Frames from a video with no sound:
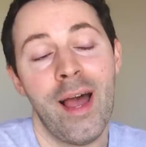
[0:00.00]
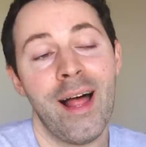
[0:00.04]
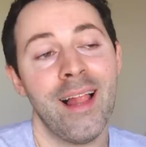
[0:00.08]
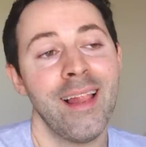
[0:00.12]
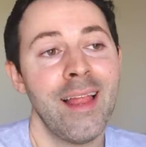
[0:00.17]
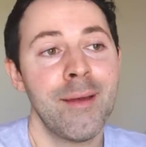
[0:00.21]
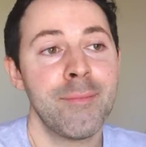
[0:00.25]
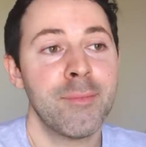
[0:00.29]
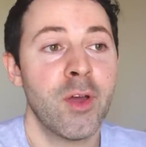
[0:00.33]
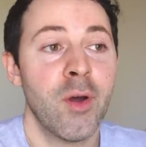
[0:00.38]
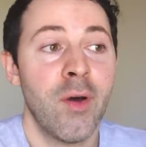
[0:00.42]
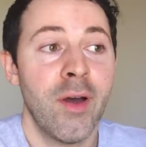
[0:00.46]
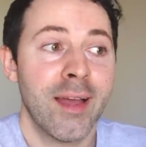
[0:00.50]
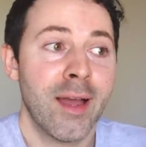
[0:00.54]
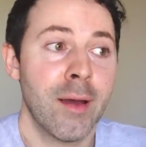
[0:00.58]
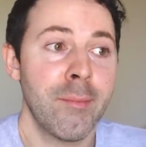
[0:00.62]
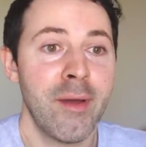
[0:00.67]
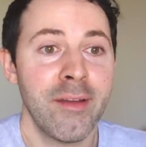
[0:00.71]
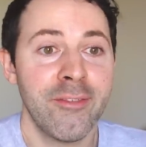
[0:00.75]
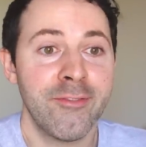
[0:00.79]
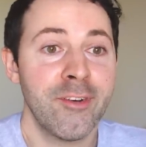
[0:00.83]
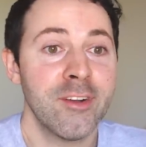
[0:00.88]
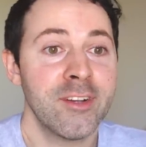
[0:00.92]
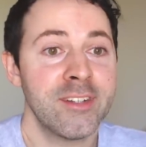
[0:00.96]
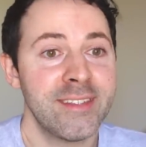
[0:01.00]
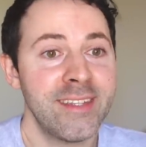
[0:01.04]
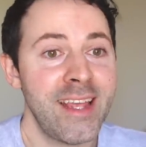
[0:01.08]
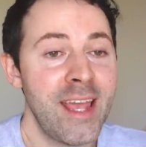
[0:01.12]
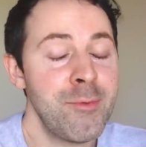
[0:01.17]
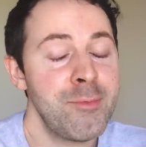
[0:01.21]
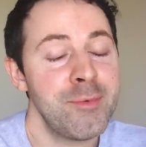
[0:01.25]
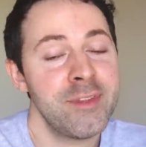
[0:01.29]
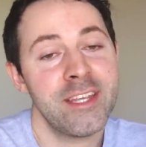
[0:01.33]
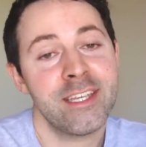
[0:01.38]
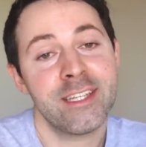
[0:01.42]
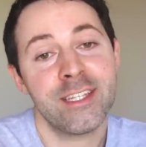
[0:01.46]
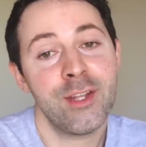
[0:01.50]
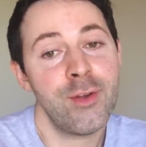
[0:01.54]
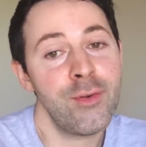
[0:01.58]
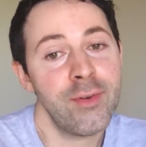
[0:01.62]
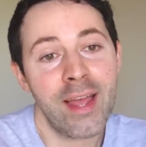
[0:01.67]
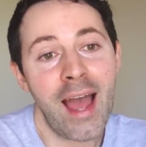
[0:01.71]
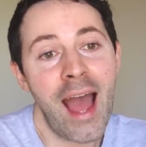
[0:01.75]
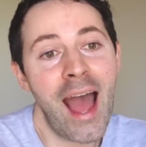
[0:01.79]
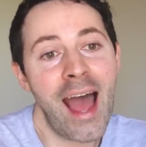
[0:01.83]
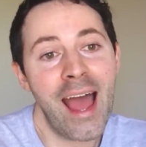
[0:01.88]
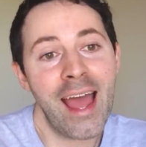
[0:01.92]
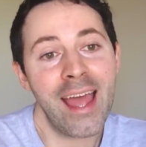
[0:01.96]
Well, I'm going on my first date with this new
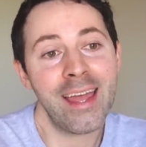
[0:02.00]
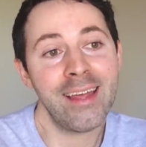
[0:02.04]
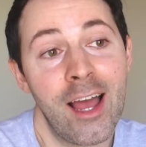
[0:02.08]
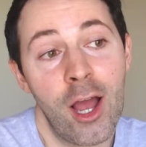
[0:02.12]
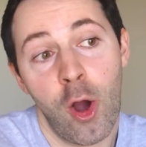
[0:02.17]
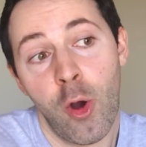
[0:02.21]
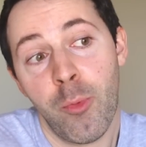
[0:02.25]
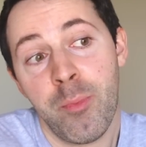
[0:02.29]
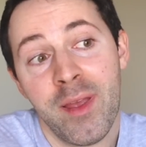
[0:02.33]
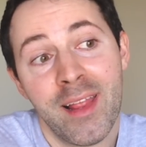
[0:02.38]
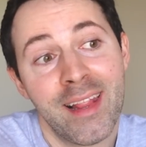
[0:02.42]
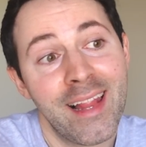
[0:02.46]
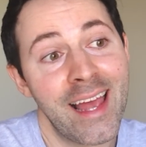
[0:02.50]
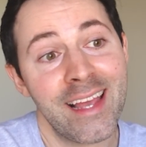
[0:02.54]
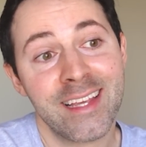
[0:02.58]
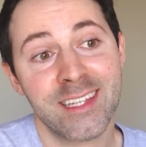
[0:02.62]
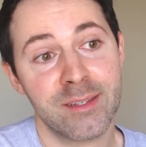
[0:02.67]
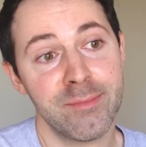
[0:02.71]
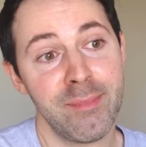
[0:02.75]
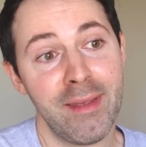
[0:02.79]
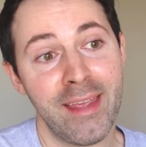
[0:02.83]
guy. I hope he likes